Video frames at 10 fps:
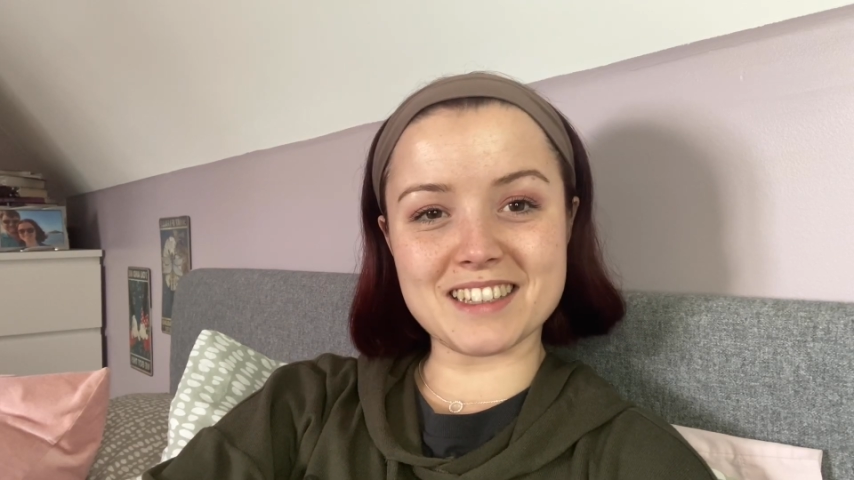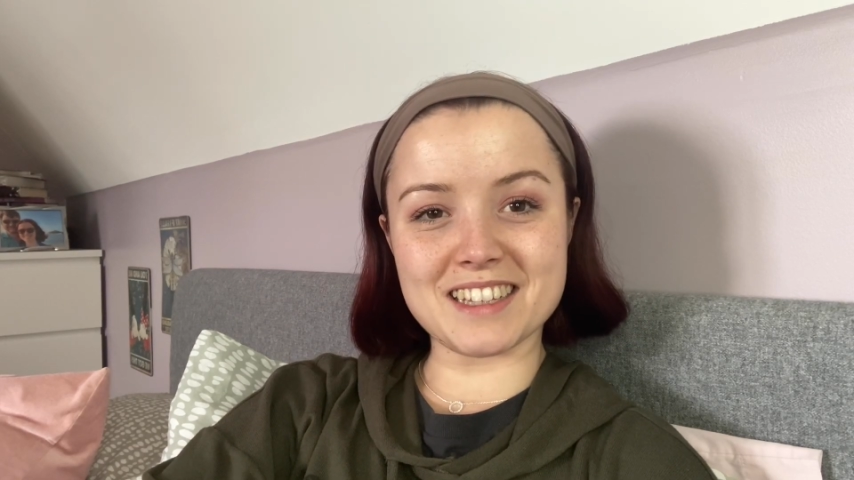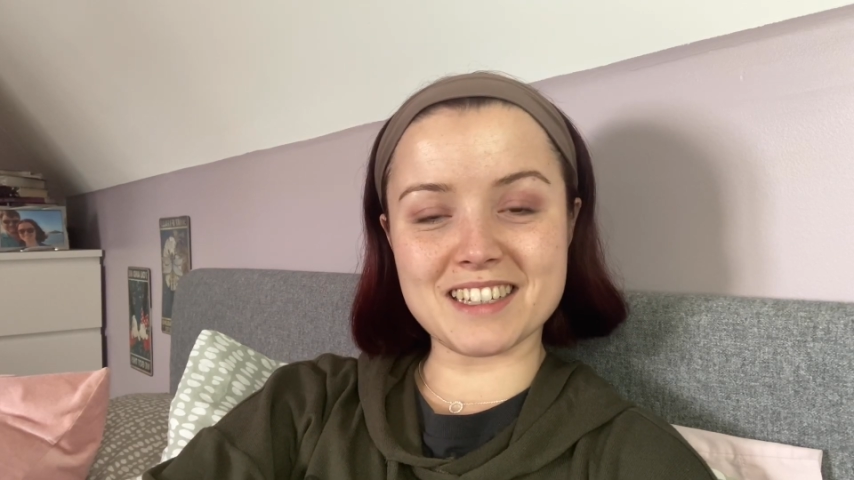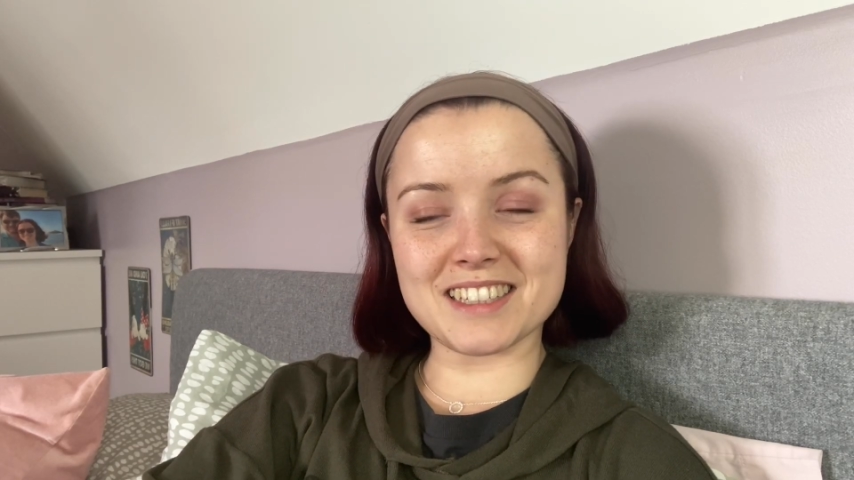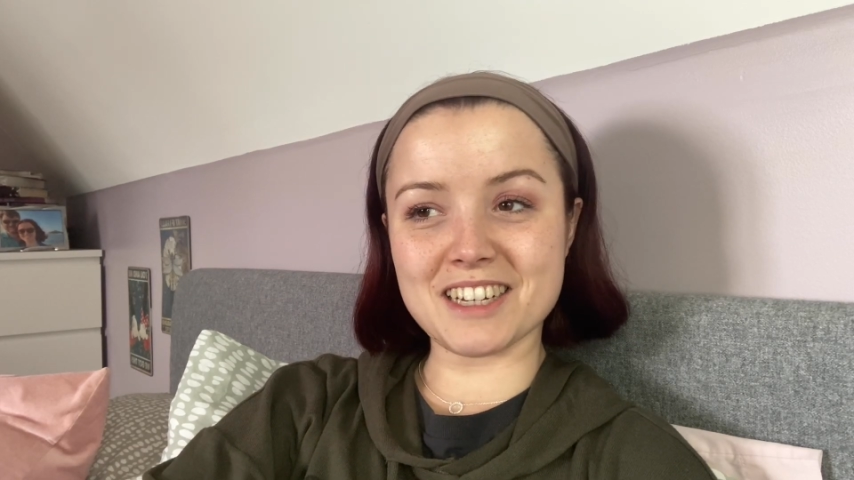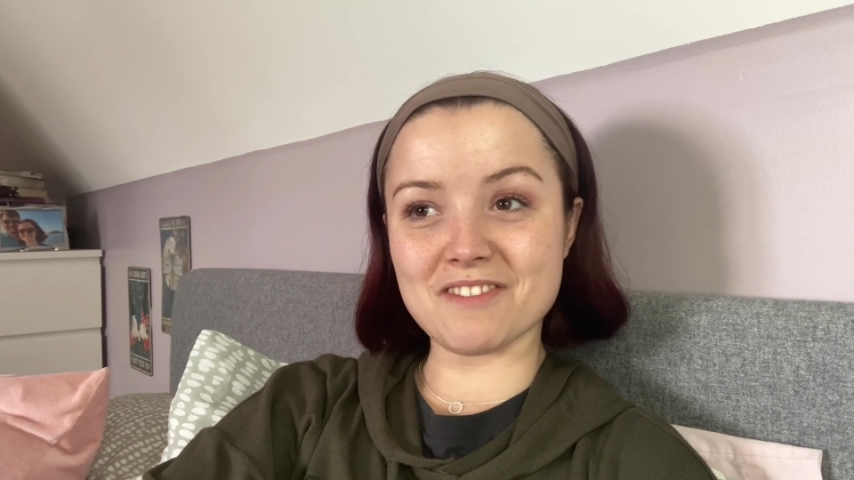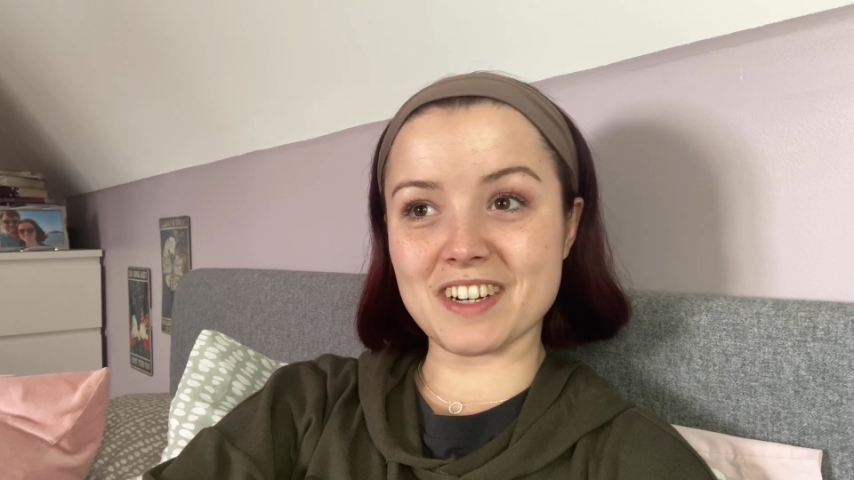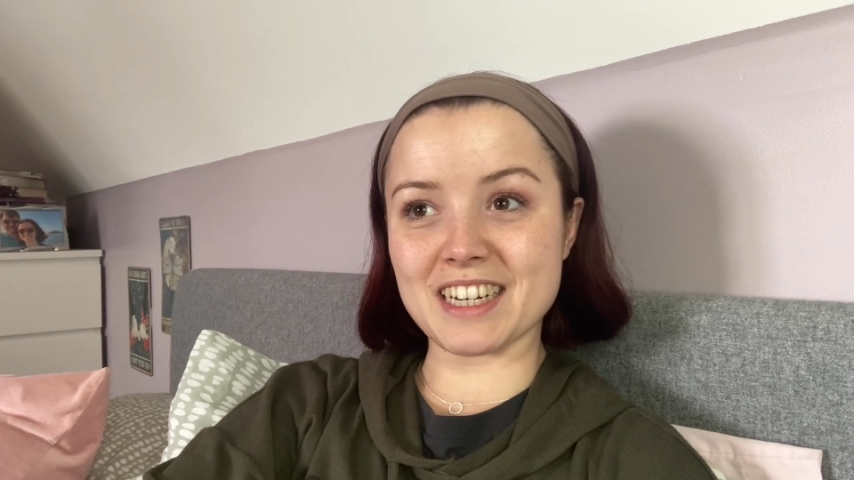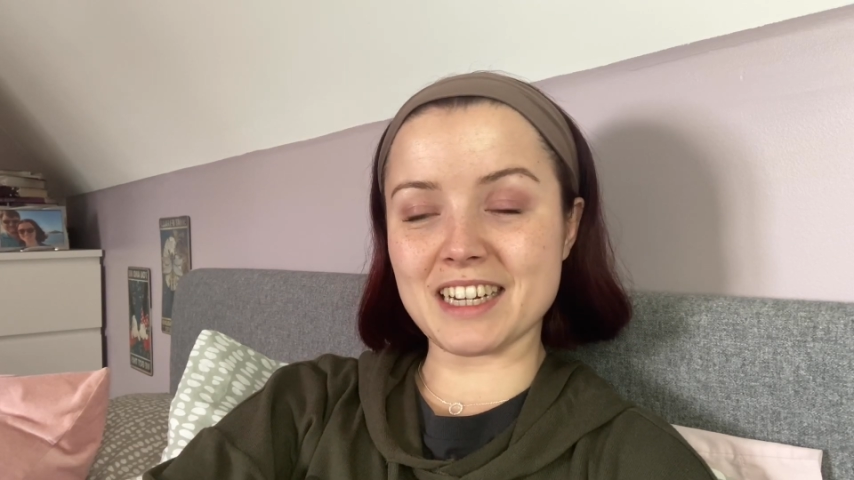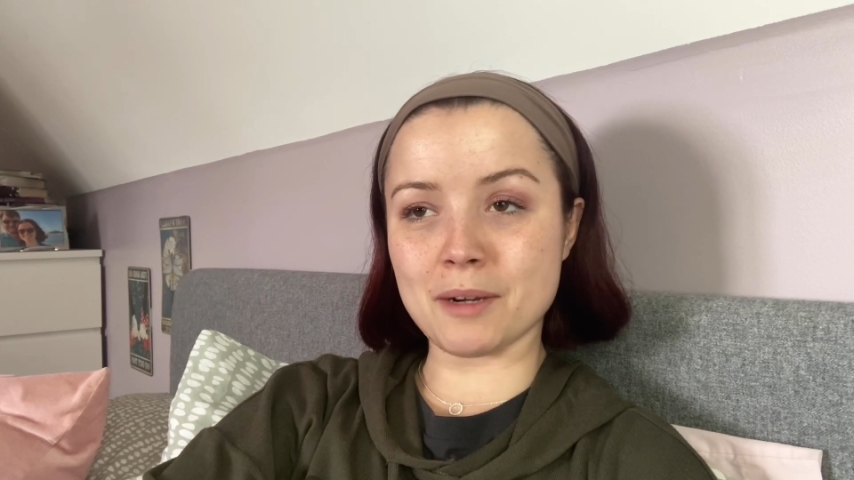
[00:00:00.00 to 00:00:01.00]
that's it
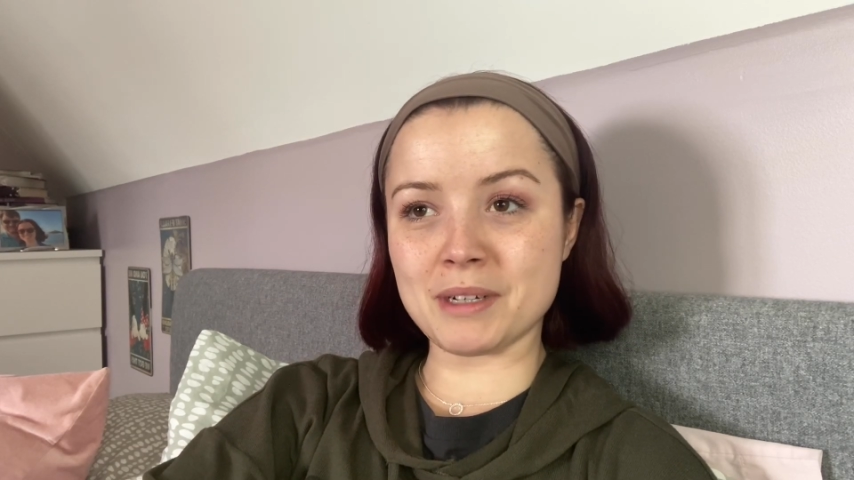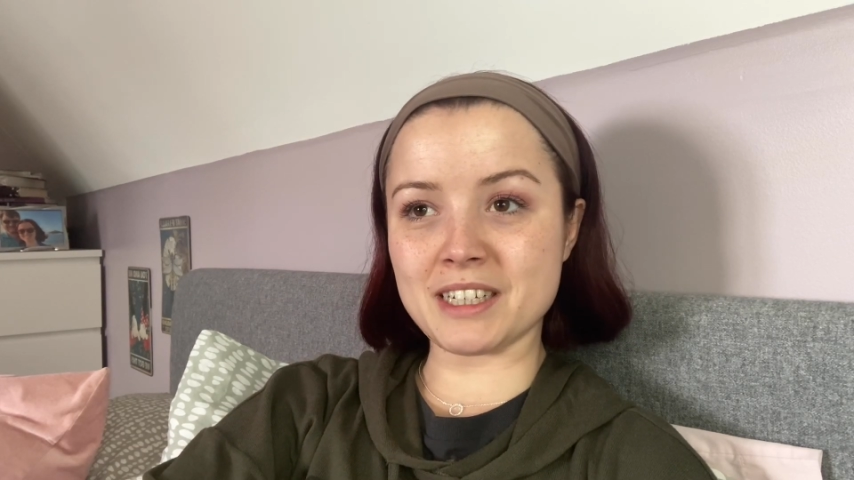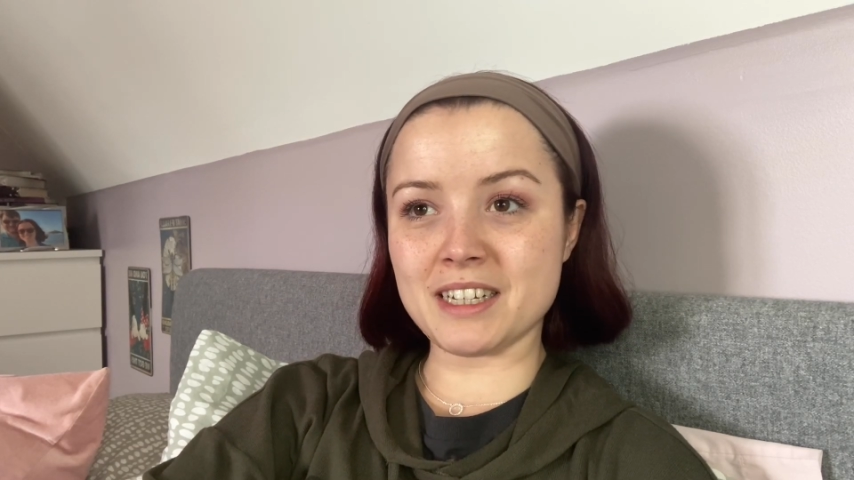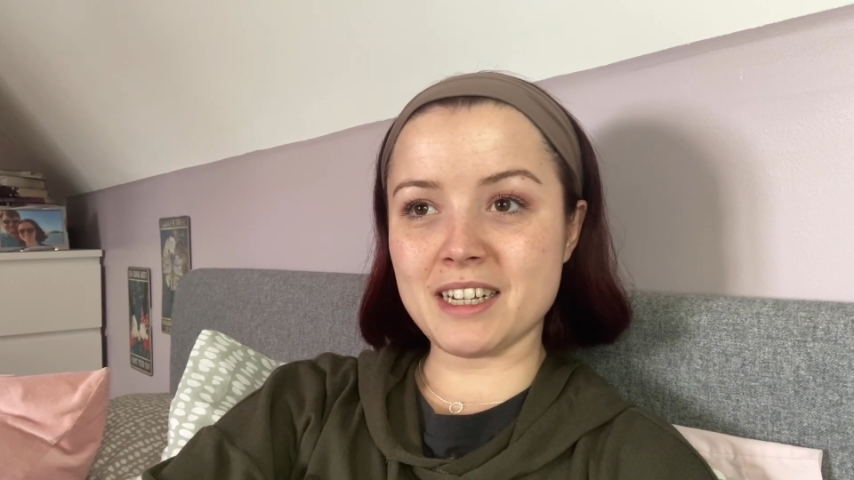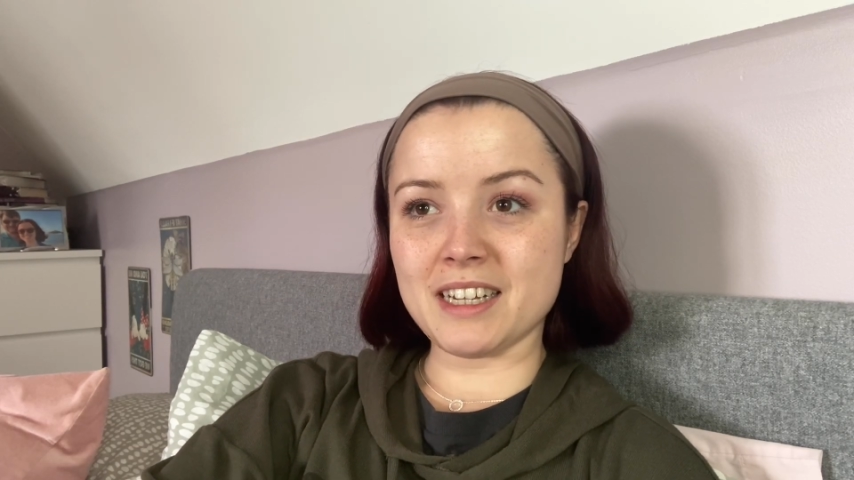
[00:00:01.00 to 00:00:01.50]
really. I mean,